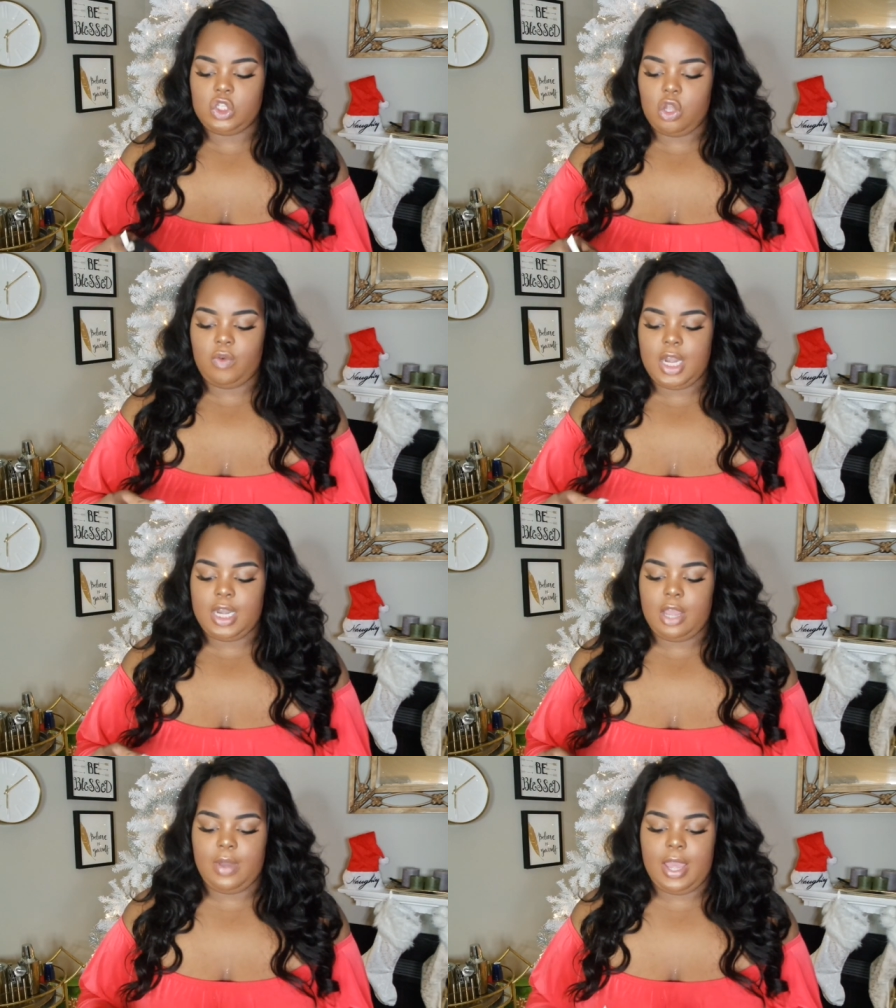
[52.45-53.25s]
So
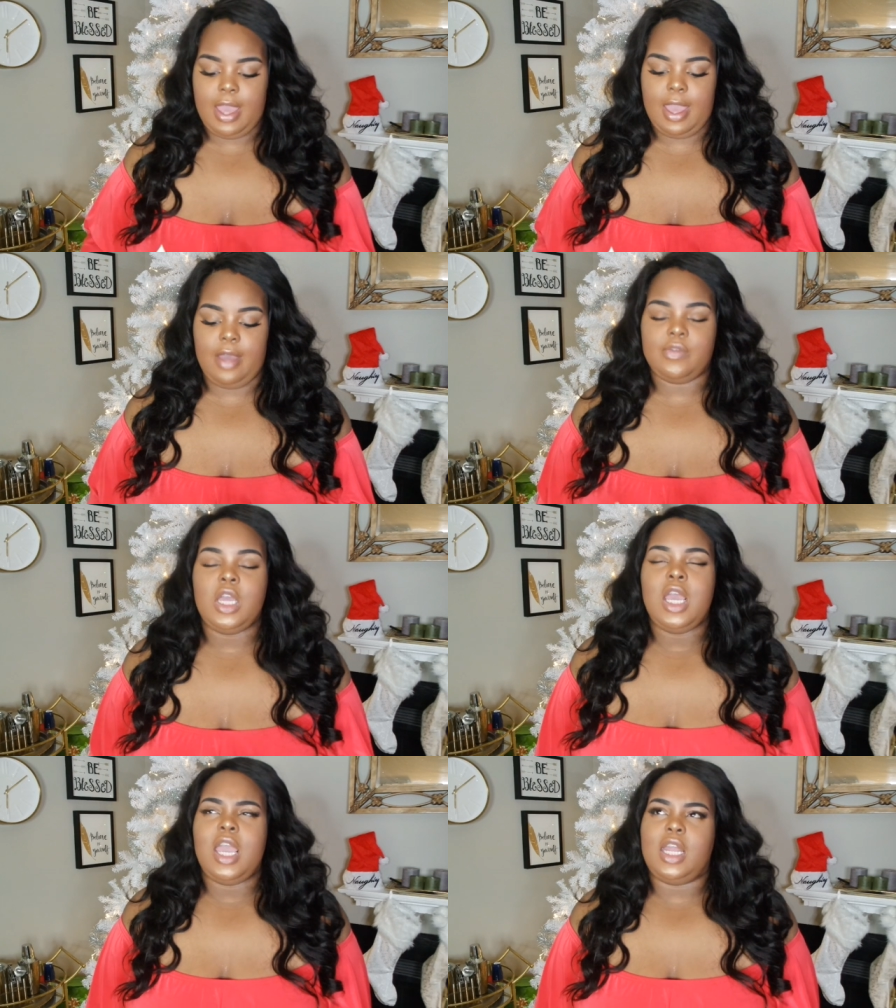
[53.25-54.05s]
right now I have,
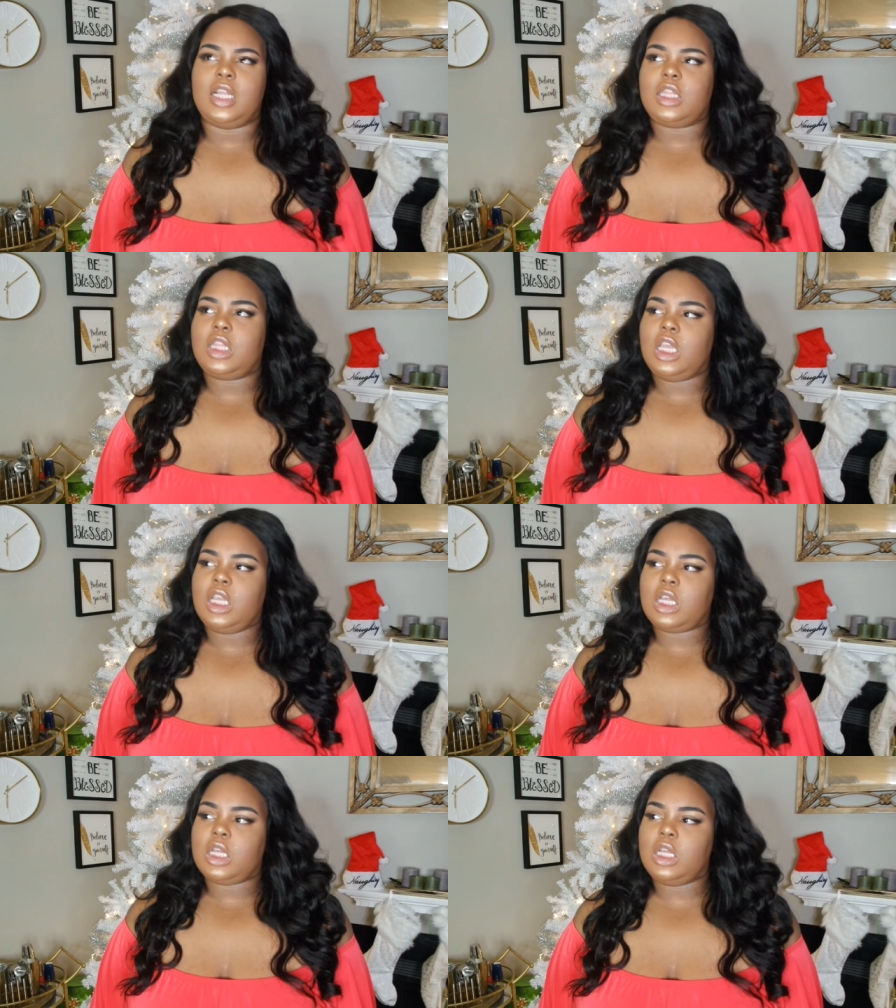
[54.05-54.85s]
and I
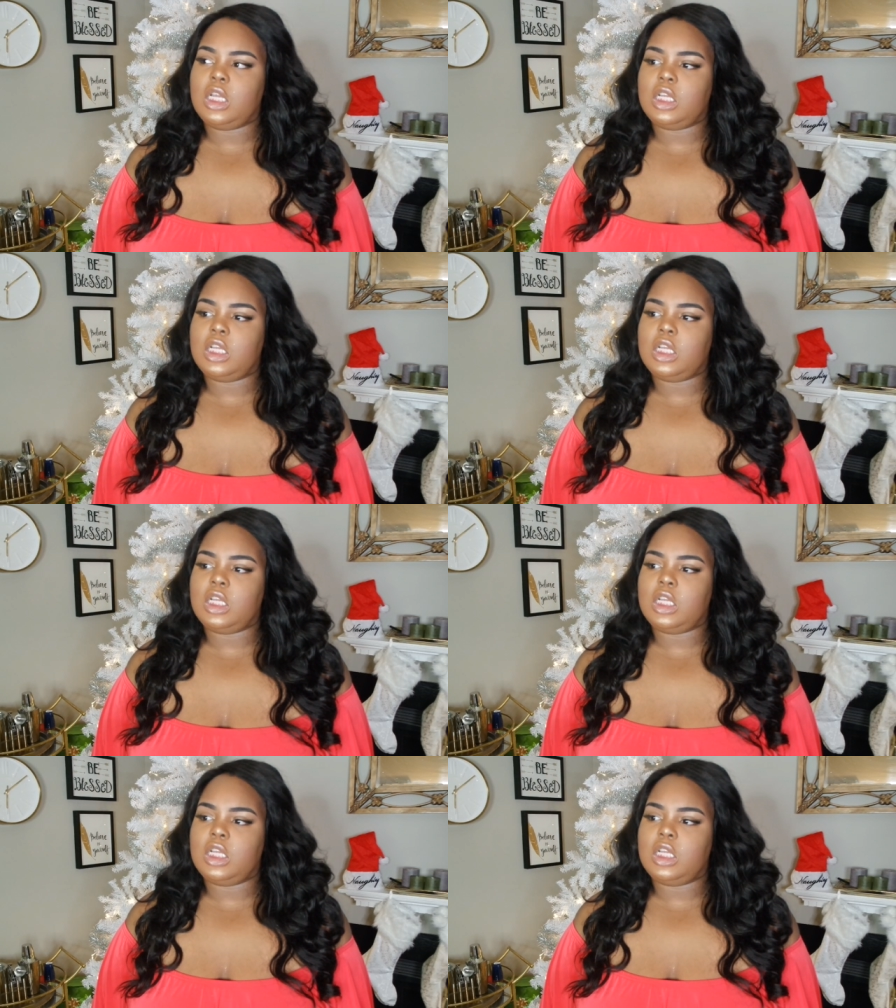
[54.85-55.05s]
think